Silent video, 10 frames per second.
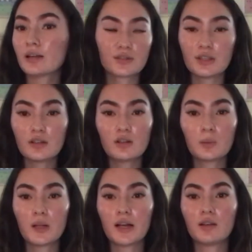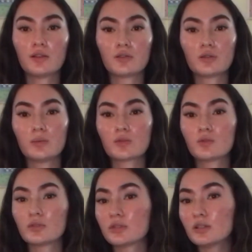Still apply to those dream
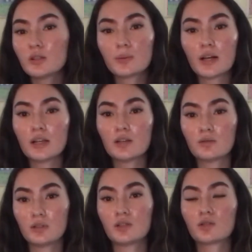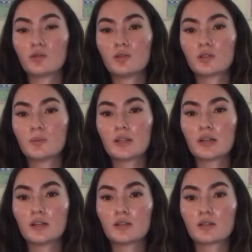schools, still apply to your reach schools,
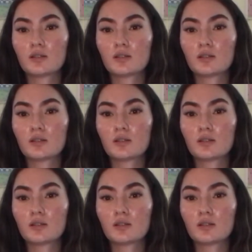because